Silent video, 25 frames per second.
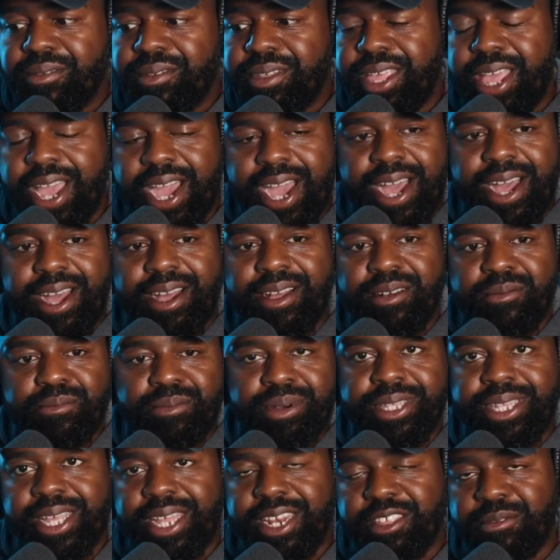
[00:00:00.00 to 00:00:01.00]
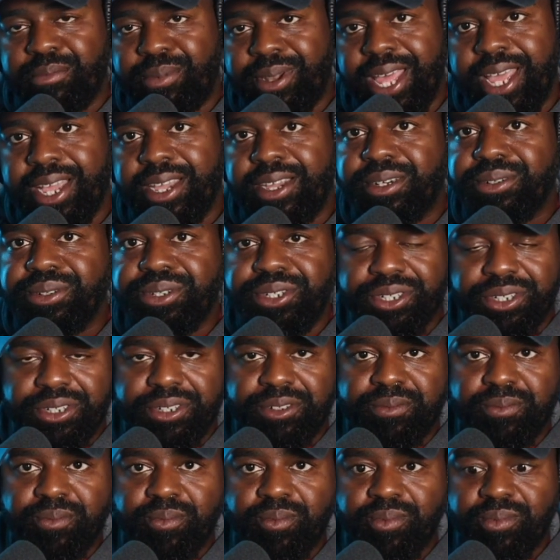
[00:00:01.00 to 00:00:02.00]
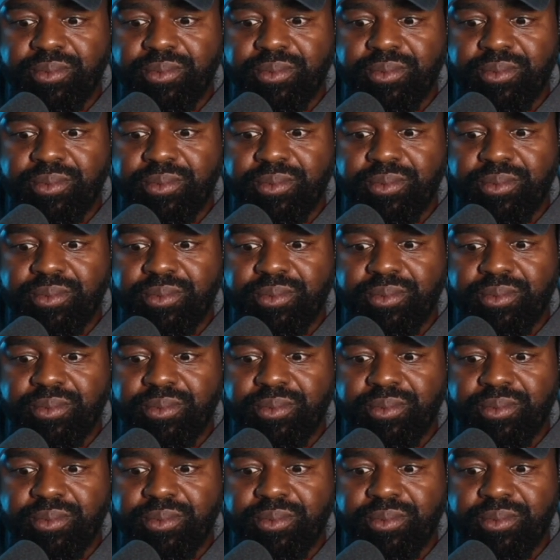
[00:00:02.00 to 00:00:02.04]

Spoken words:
Y'all put that as black culture.